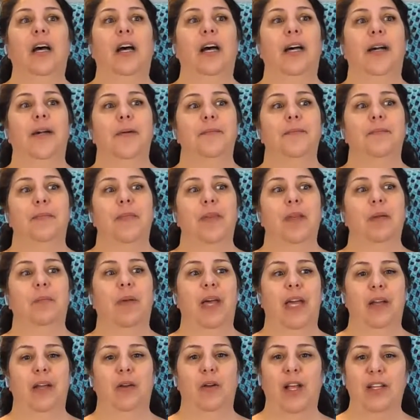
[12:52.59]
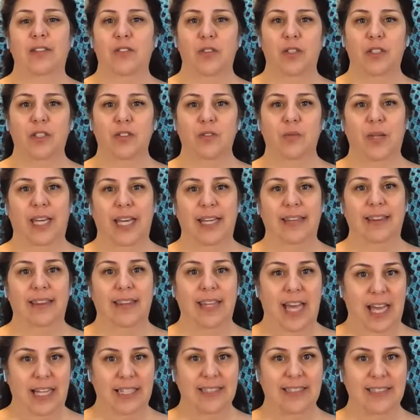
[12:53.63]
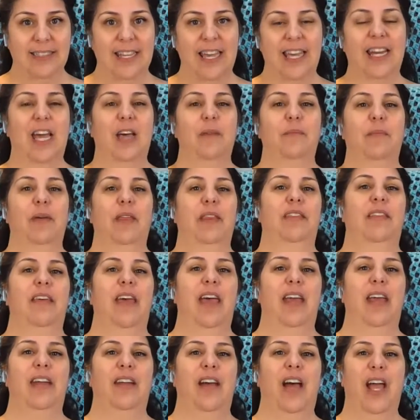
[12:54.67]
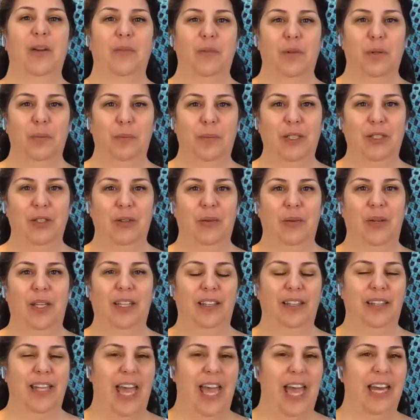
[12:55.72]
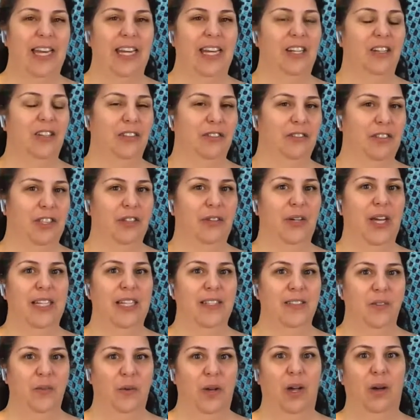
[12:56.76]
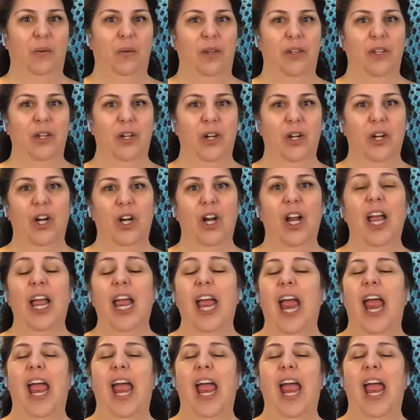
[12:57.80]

But as soon as we get that set up, then I will be doing that interview as well with her.